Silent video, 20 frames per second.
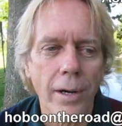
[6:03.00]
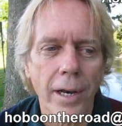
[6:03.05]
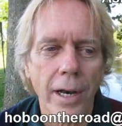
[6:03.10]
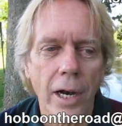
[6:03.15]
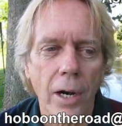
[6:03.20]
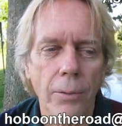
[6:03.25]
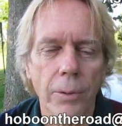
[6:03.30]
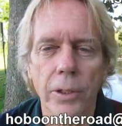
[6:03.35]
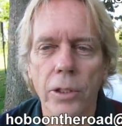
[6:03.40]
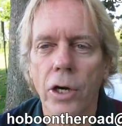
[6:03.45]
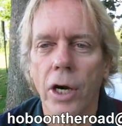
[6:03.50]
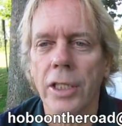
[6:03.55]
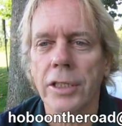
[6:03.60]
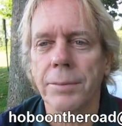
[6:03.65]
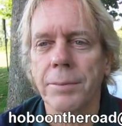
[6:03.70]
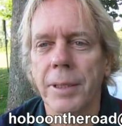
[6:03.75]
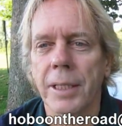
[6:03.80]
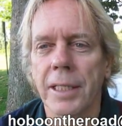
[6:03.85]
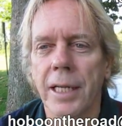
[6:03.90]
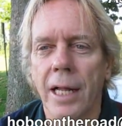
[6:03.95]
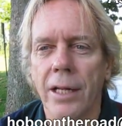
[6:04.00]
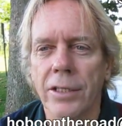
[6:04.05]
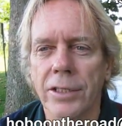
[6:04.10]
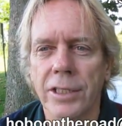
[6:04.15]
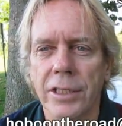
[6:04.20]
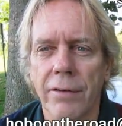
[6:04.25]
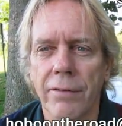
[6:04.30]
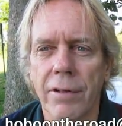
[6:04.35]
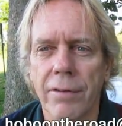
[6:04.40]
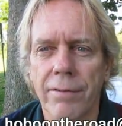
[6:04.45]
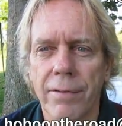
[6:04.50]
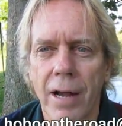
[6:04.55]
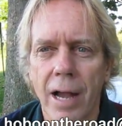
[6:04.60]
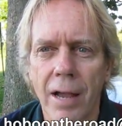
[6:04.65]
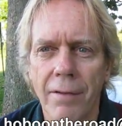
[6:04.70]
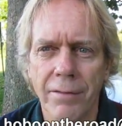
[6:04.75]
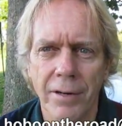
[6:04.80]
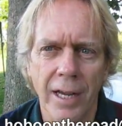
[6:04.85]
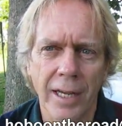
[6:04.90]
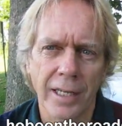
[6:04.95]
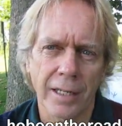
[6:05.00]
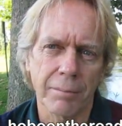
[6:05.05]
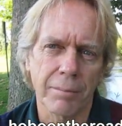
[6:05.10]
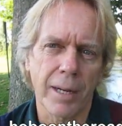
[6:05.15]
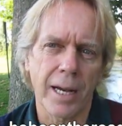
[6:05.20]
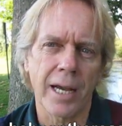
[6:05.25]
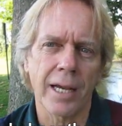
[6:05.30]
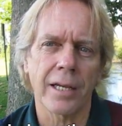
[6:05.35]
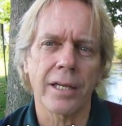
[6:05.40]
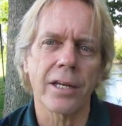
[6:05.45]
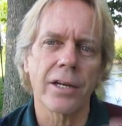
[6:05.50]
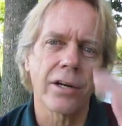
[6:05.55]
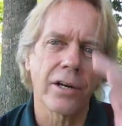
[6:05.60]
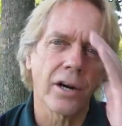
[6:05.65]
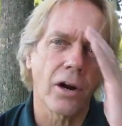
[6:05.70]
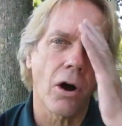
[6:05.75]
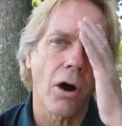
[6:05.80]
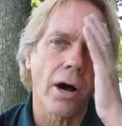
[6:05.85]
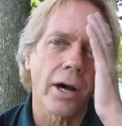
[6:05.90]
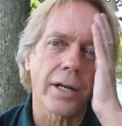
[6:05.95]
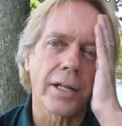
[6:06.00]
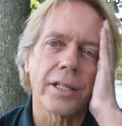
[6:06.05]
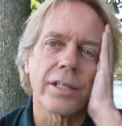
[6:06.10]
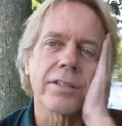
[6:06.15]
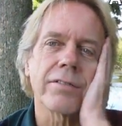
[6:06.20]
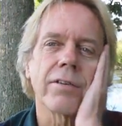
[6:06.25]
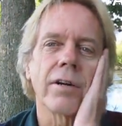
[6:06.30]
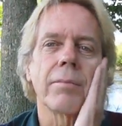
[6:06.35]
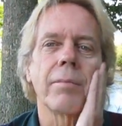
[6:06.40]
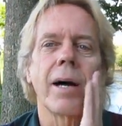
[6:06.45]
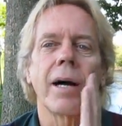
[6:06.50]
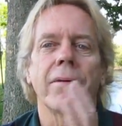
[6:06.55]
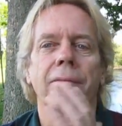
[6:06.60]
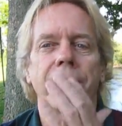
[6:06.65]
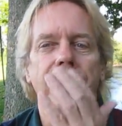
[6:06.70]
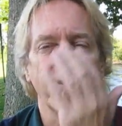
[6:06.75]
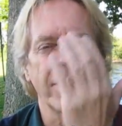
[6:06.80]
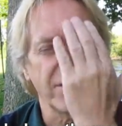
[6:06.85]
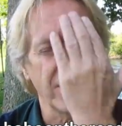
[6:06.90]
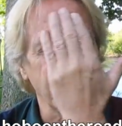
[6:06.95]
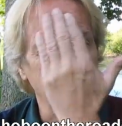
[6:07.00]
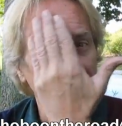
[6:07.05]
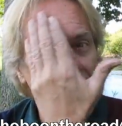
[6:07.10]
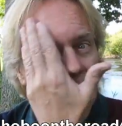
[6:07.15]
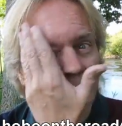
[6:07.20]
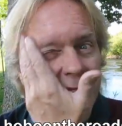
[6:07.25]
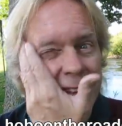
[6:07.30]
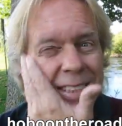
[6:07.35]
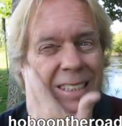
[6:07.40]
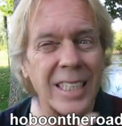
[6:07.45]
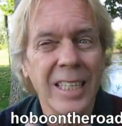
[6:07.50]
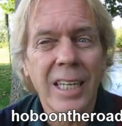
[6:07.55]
there would cost me $1.75, and I can buy it here at Aldi's for about 50 cents.